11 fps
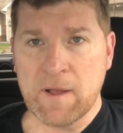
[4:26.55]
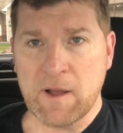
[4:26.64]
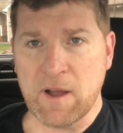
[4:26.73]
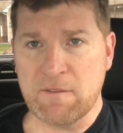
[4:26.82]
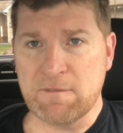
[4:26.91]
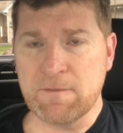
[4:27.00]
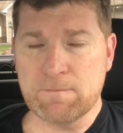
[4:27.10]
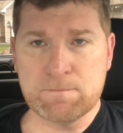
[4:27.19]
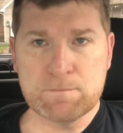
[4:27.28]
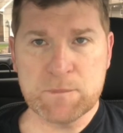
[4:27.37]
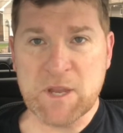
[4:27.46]

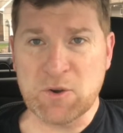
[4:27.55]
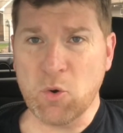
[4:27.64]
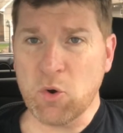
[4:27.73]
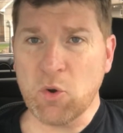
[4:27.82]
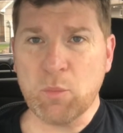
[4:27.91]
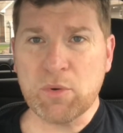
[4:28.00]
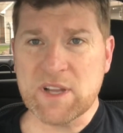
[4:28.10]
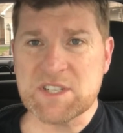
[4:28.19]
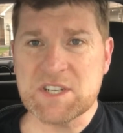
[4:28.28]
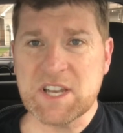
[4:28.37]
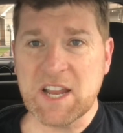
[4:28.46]
an oral
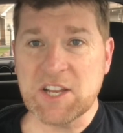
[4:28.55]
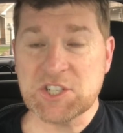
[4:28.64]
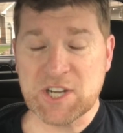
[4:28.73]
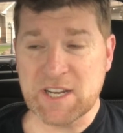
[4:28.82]
presentation.